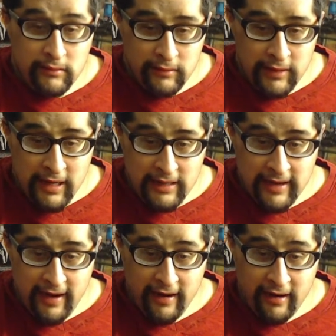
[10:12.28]
Not
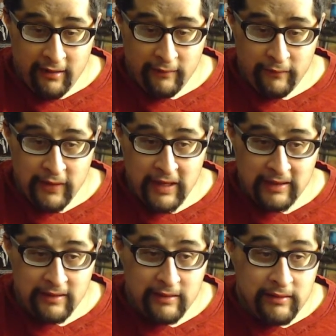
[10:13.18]
there. Fuck.
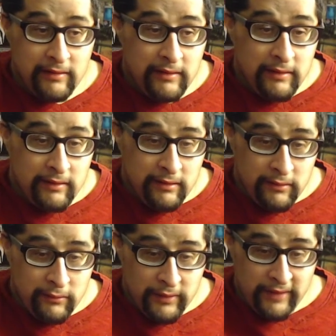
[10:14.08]

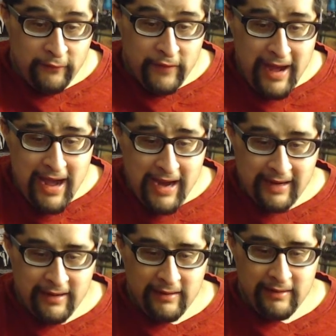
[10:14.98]
Fuck!